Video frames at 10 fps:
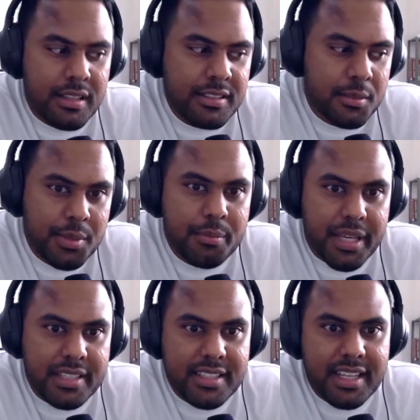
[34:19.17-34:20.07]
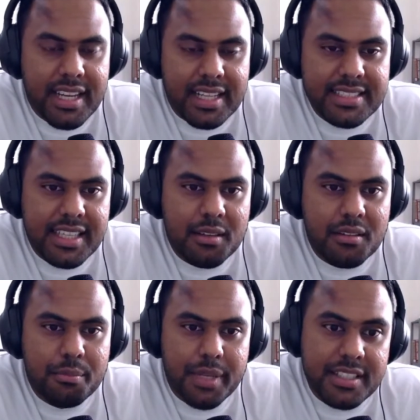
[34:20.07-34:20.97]
bit better at asking
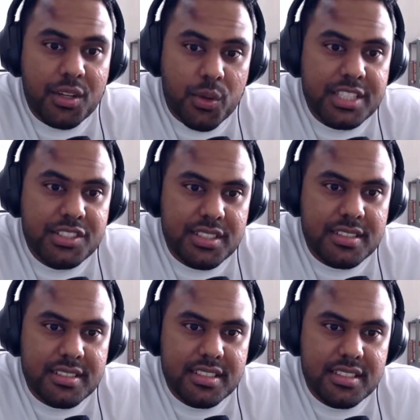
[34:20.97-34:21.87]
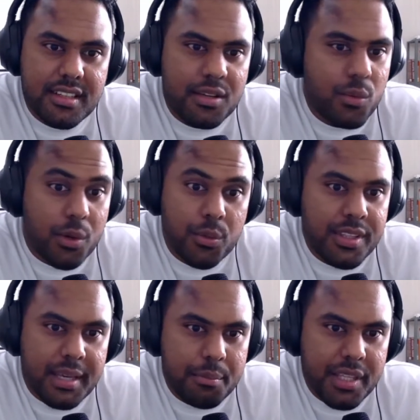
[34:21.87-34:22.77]
better questions? What would
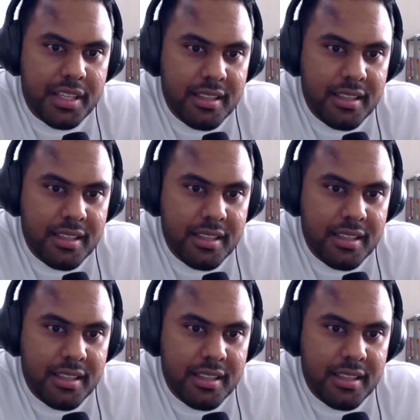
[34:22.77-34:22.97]
that be?